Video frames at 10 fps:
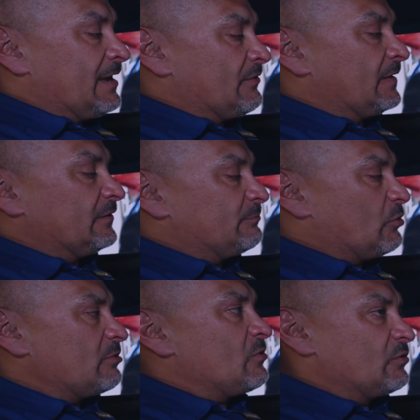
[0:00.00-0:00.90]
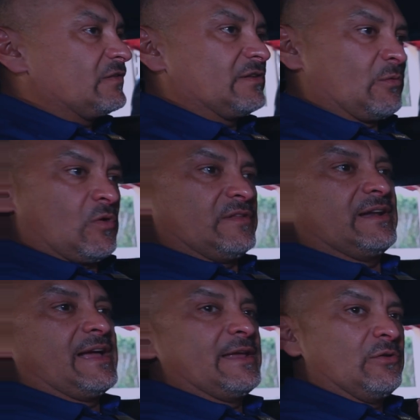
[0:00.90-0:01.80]
Now, the sport mode is the one
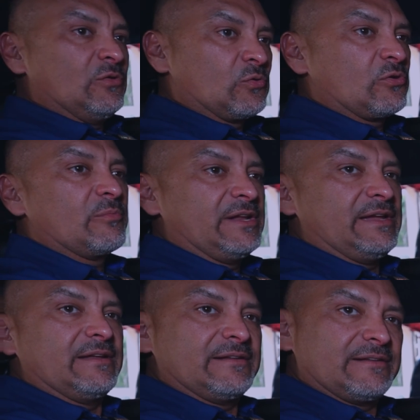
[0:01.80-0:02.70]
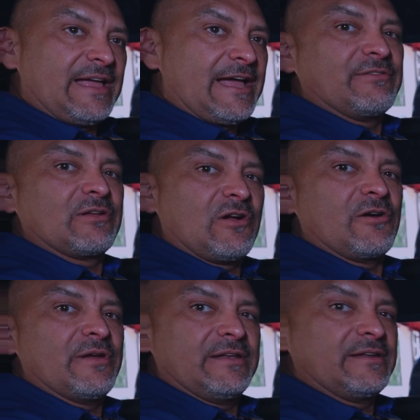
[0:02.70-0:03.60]
that I normally have the
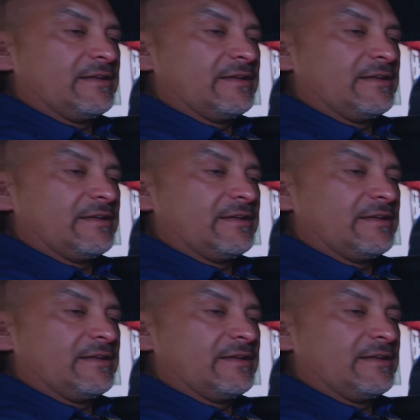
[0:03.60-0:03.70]
car in.